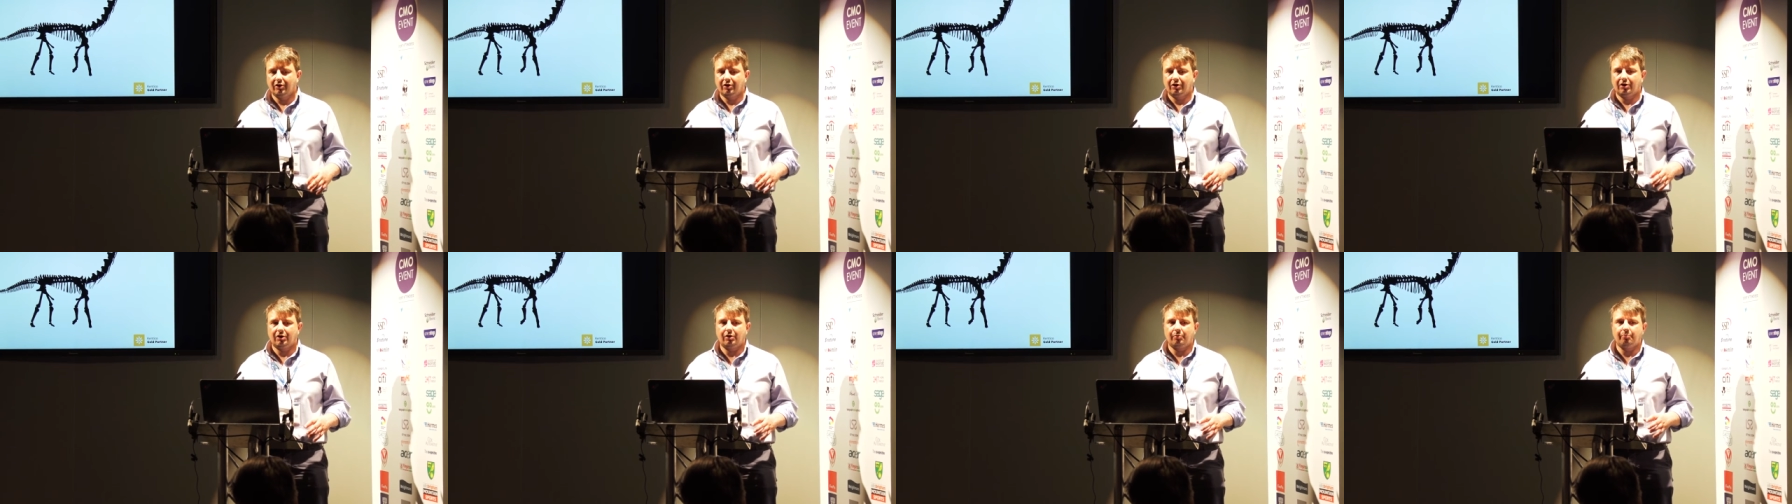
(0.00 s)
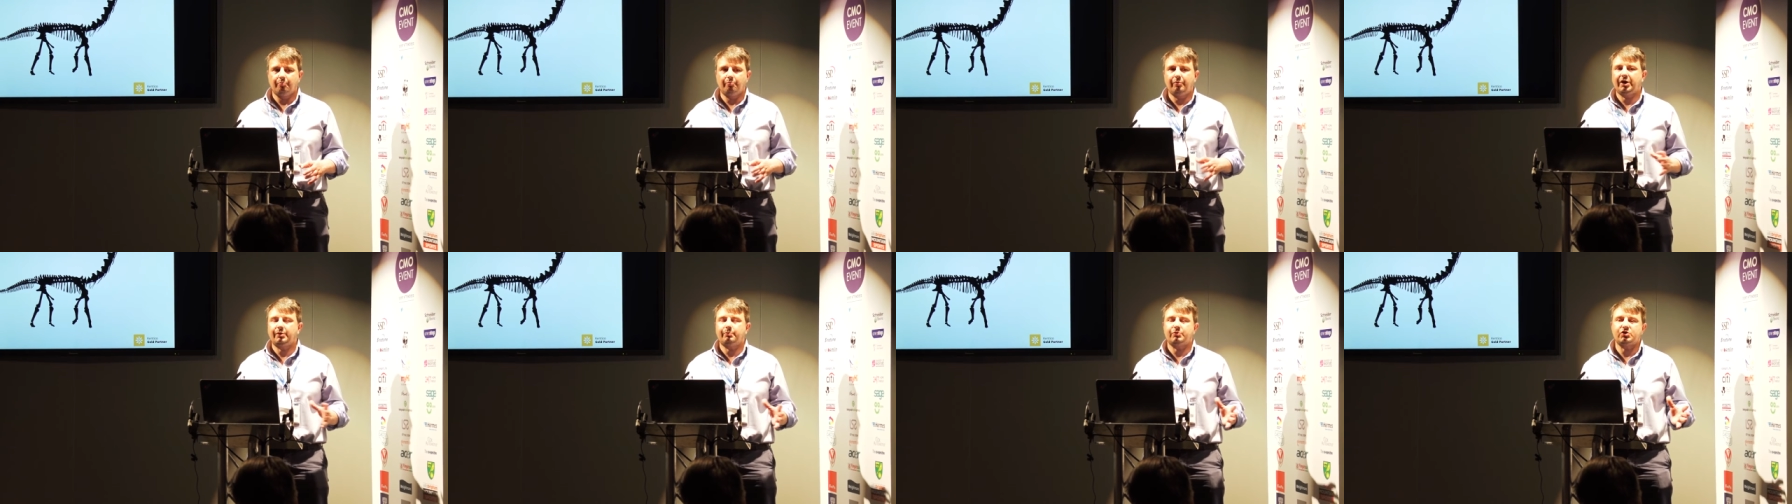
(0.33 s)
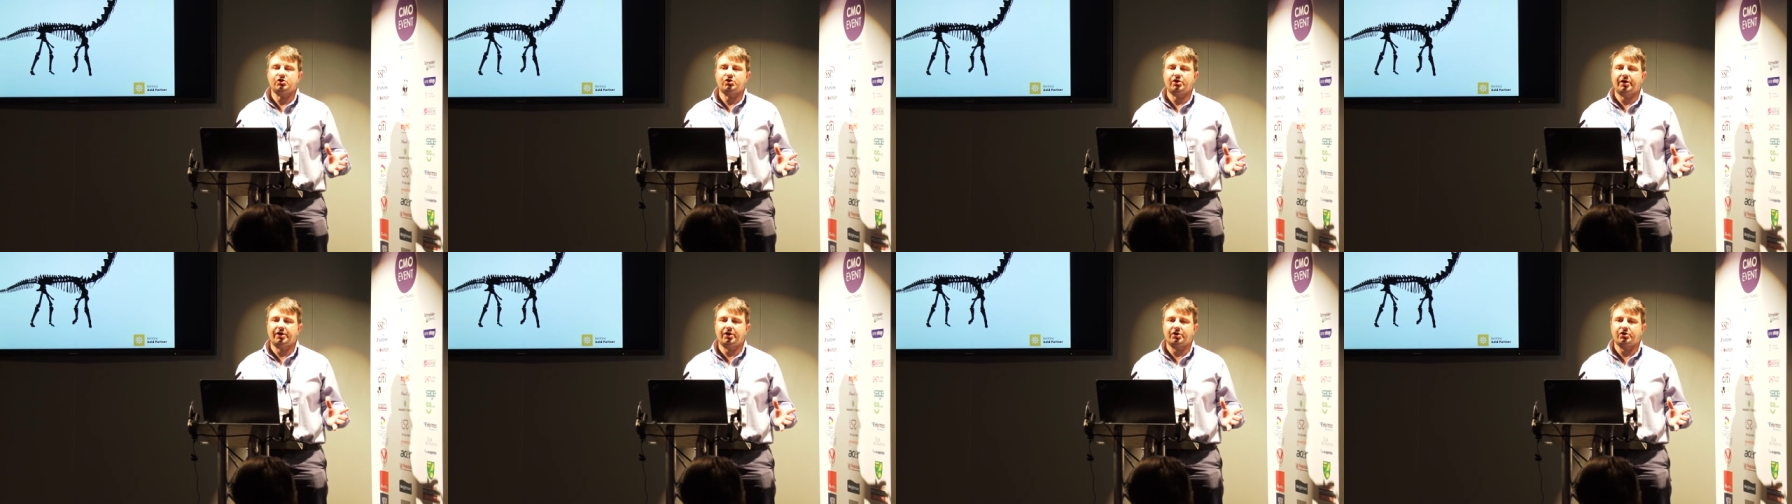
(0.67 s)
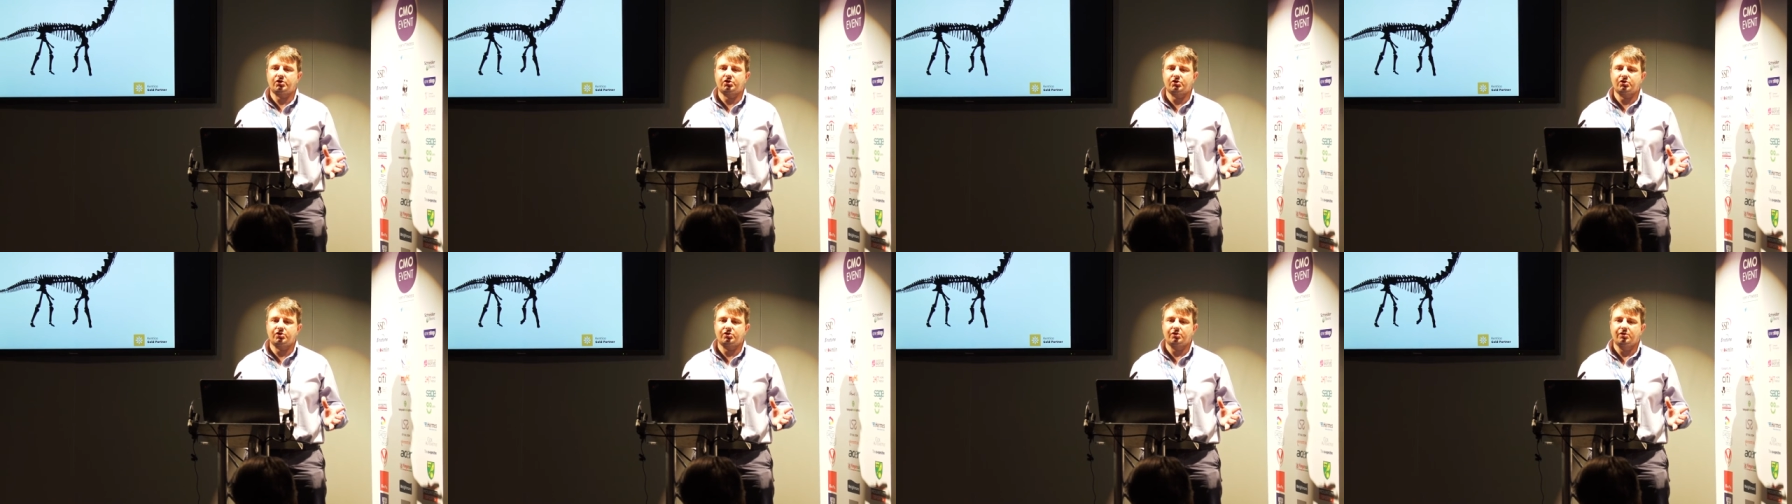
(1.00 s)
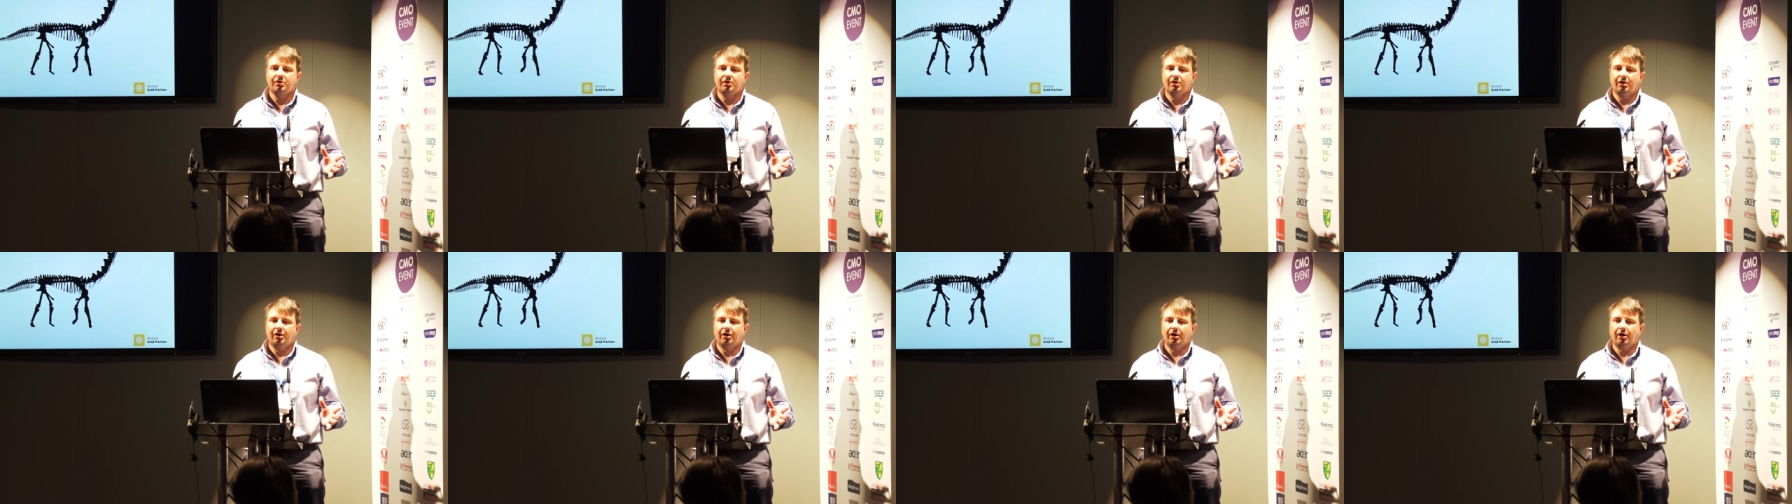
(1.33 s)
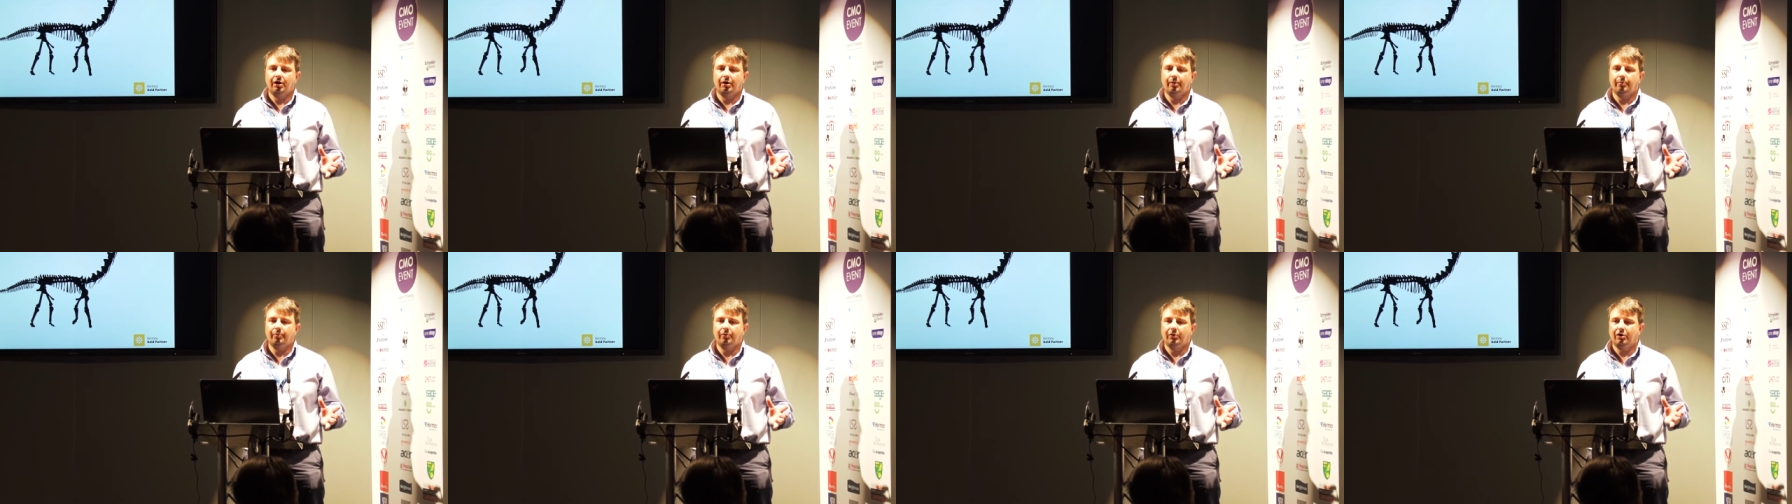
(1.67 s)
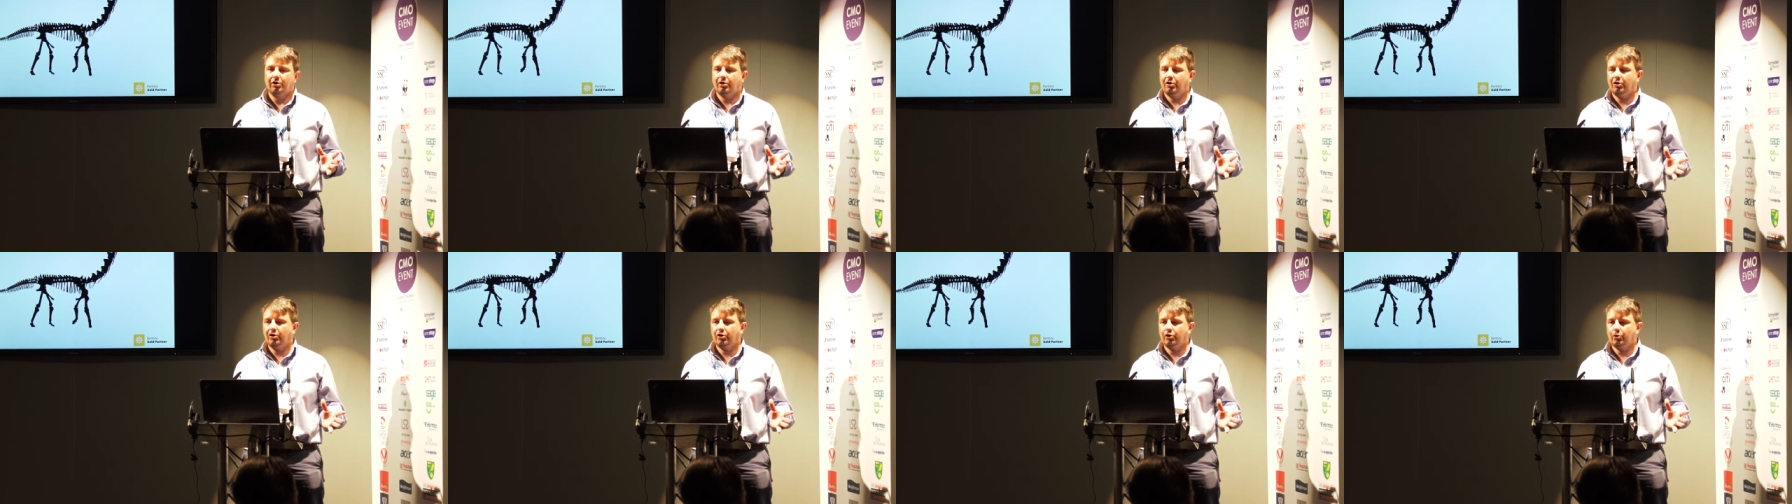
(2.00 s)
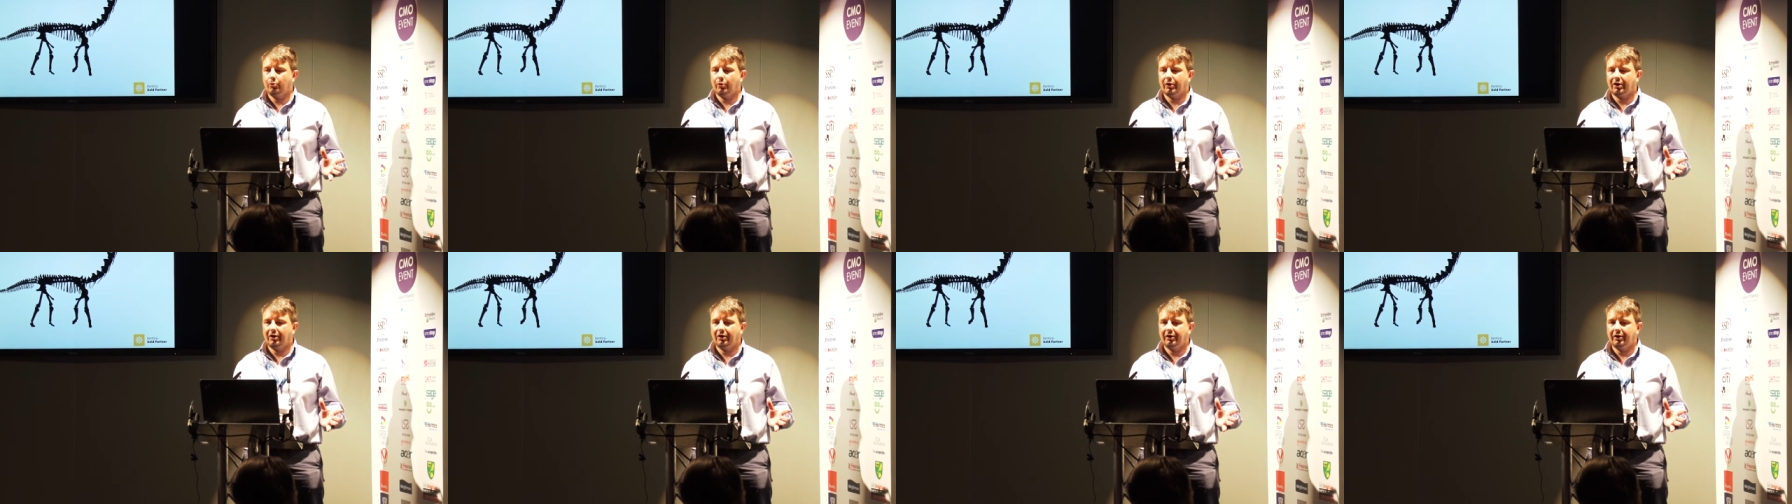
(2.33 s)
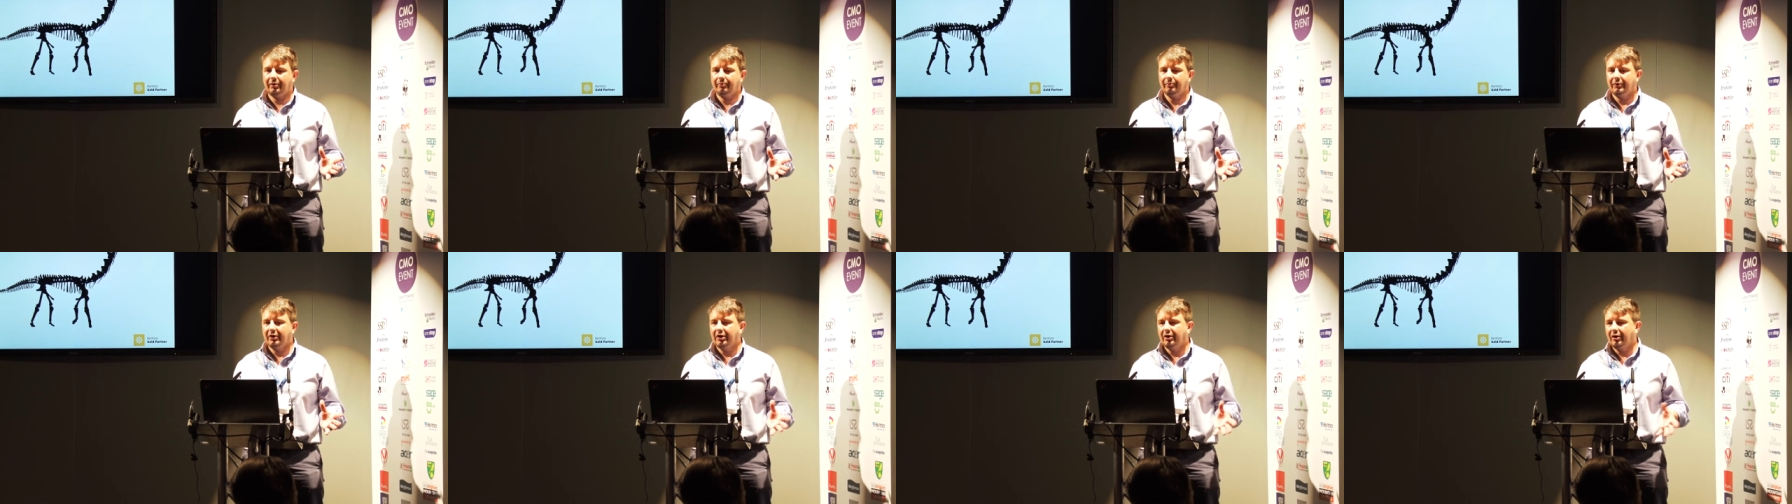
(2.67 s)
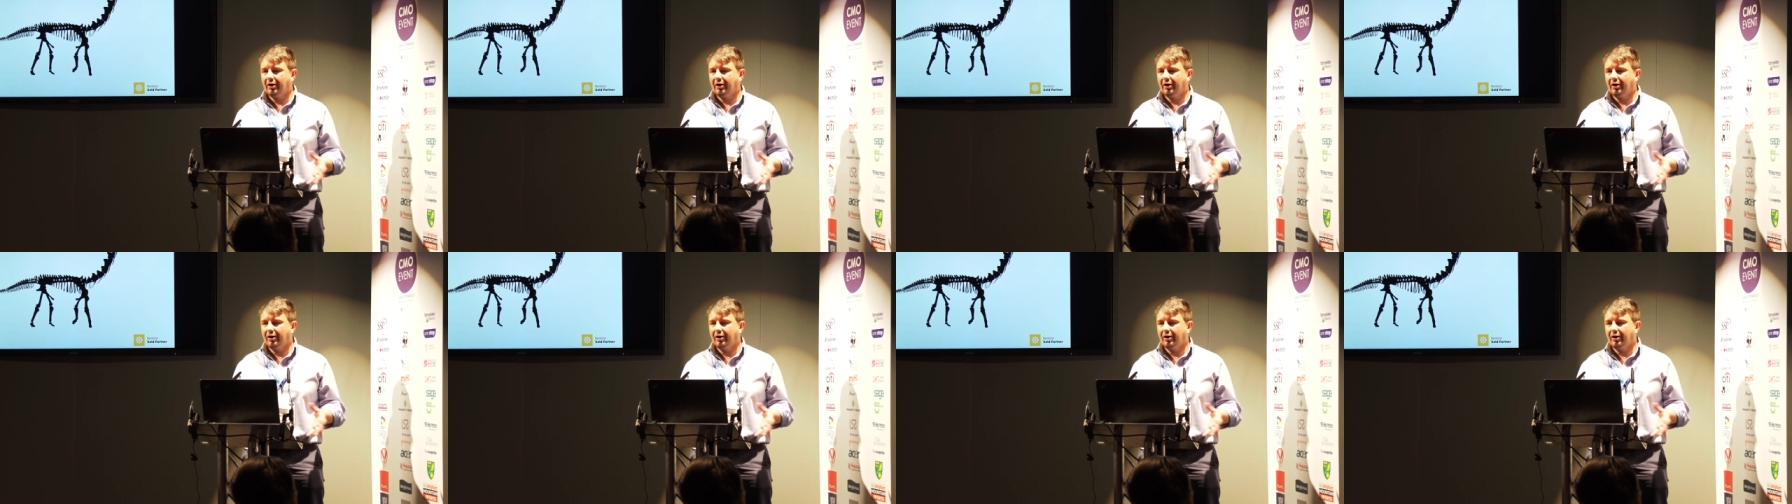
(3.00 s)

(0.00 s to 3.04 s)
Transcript: you know make mistakes, um, learn quickly,